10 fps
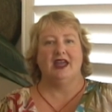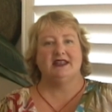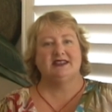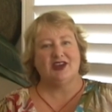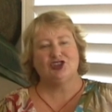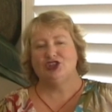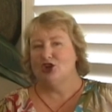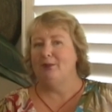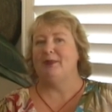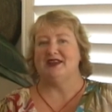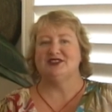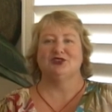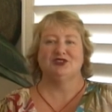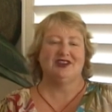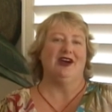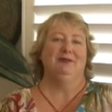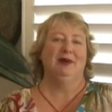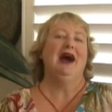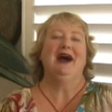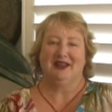It's actually not based on Syon
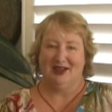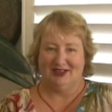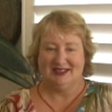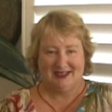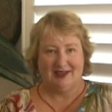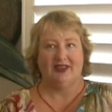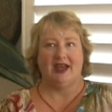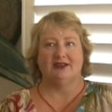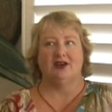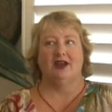Park, having said that.